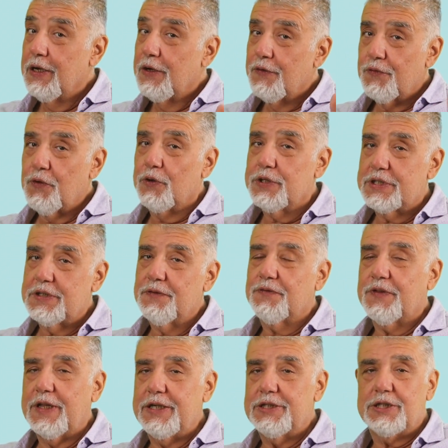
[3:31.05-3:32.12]
First,
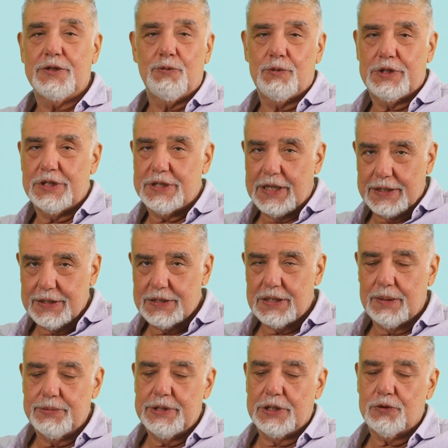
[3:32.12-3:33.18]
deflation, which is not the
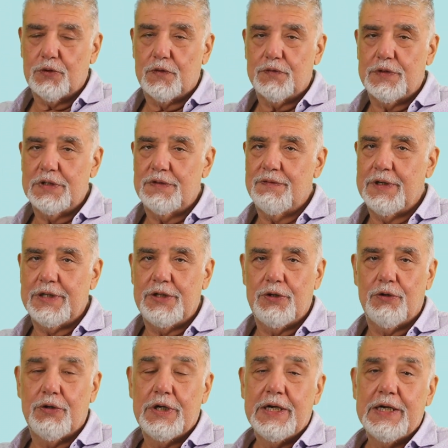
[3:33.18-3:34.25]
subject of this video.